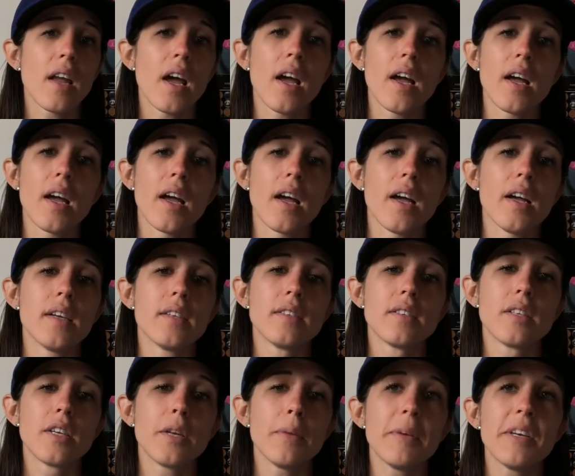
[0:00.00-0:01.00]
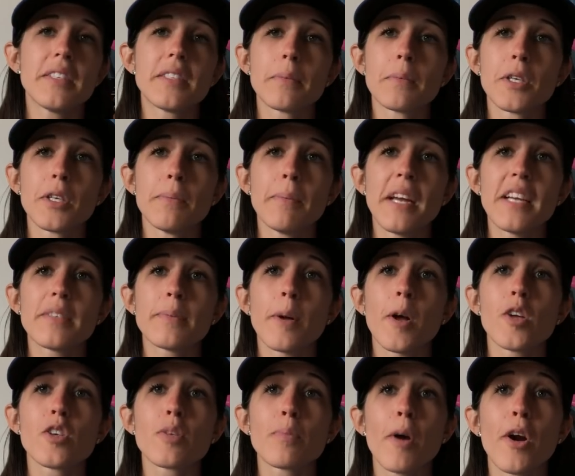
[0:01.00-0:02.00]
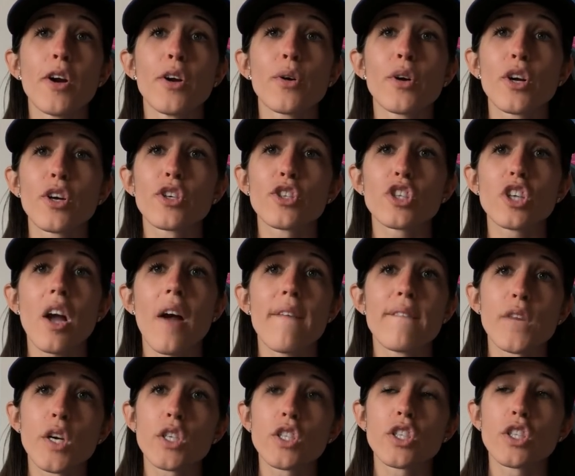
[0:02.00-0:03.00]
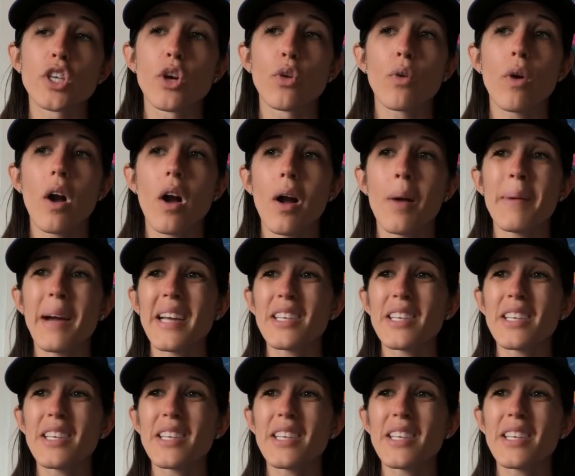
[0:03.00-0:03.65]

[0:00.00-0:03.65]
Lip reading: Going to be some good baseball tomorrow. Kershaw versus DeGrom.